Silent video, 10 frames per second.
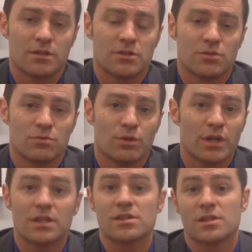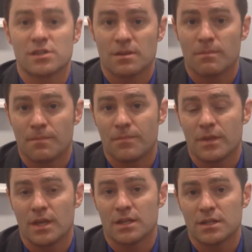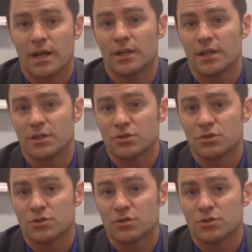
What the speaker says: to look at the system entirely and